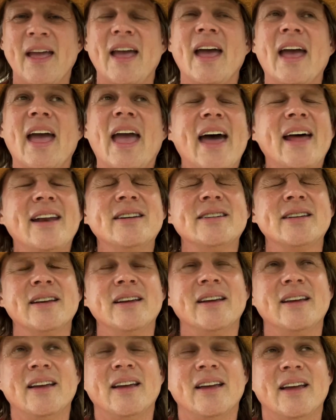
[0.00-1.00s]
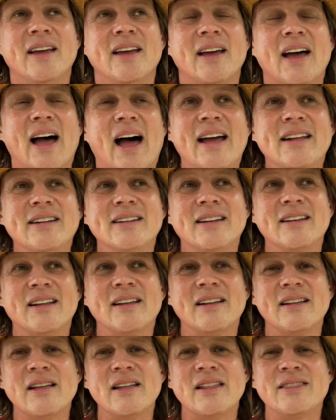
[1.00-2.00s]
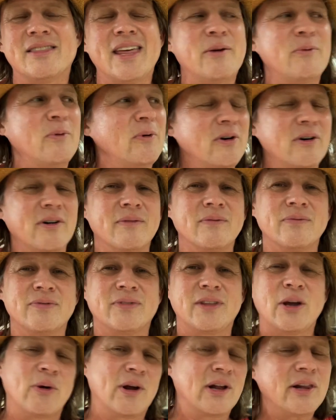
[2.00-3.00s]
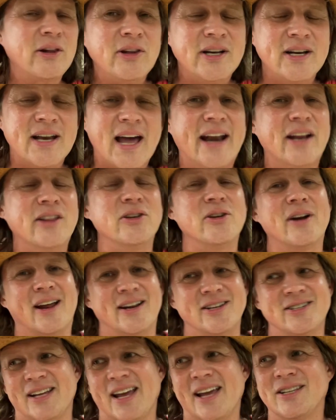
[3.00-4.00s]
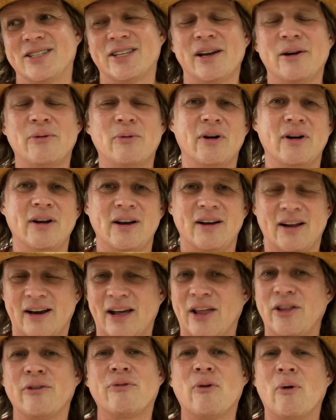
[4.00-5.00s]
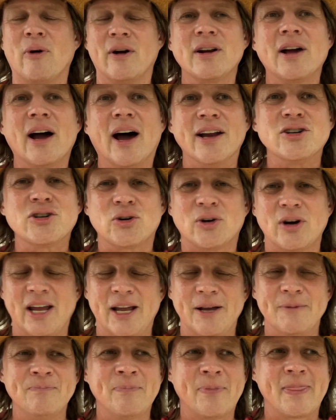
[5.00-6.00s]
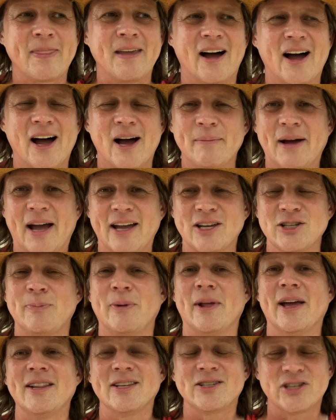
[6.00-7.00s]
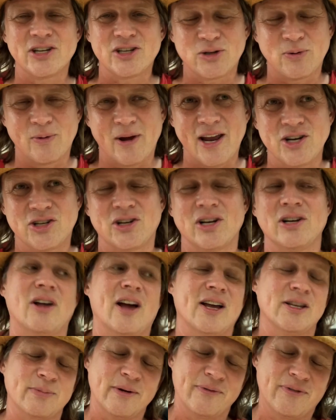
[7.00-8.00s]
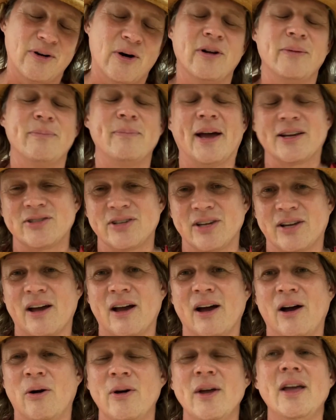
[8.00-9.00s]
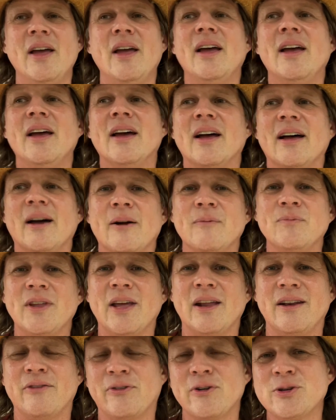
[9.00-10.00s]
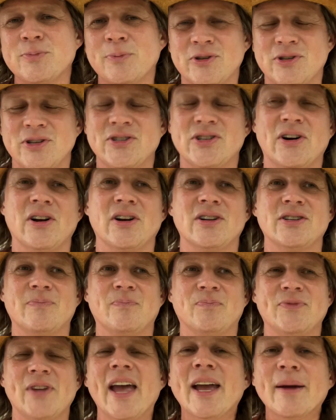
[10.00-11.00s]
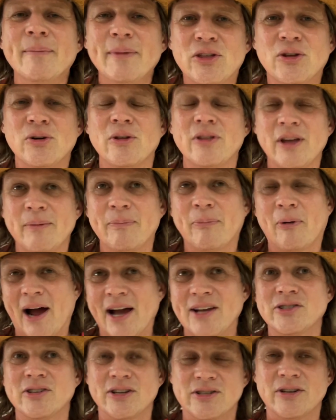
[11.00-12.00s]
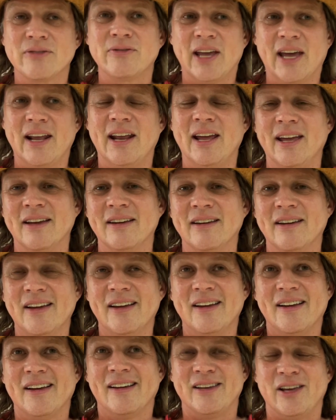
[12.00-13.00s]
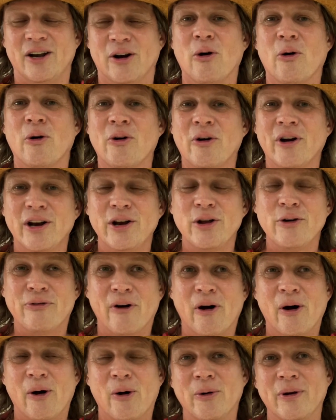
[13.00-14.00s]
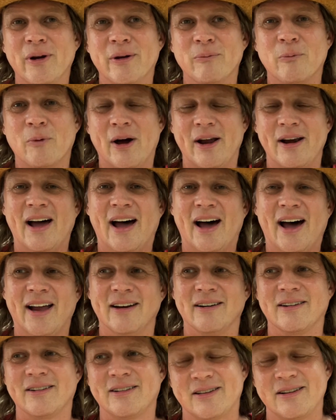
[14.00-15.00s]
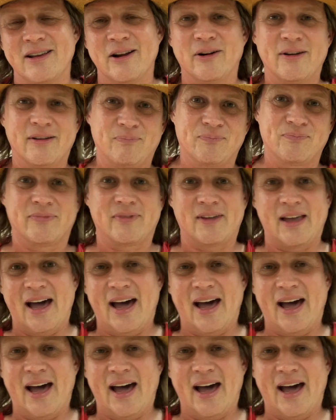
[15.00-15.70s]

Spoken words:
and they were clearly not in the United States. They were in another foreign country. I explained the situation, lost my phone in Mexico. Then the first person started taking me through the process of getting, ordering a new phone and whatnot, and